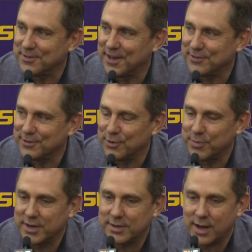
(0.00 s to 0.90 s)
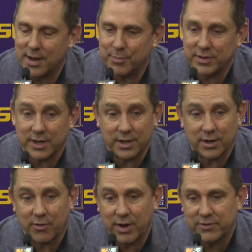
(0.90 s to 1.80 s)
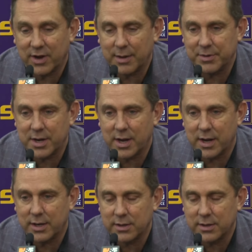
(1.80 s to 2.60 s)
little bit of time, but they did a great job tonight,